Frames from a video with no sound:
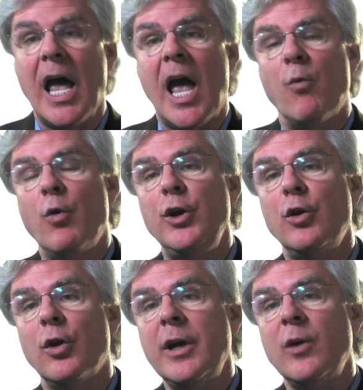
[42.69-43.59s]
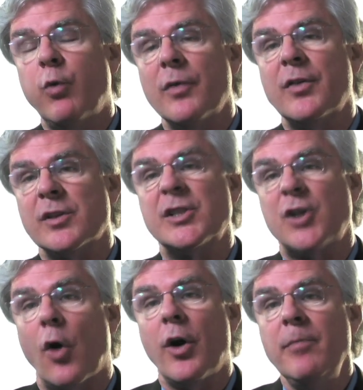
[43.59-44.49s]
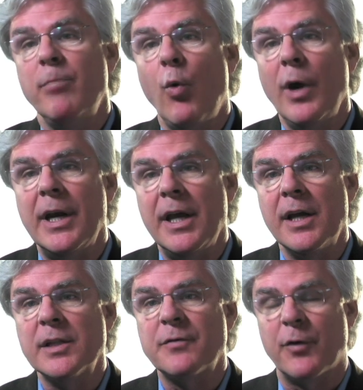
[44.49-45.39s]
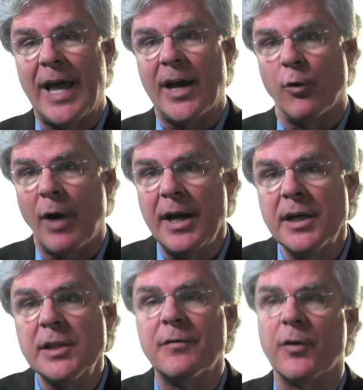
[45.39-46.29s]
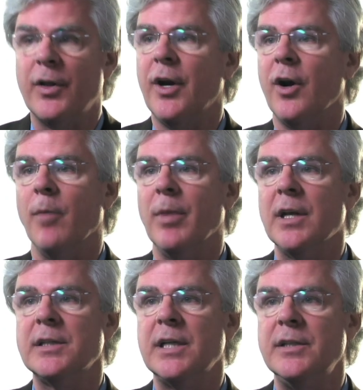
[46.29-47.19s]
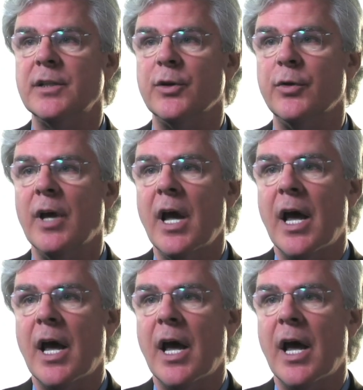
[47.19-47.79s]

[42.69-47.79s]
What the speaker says: And when you look at what their starting point is for that greatness, for their ability to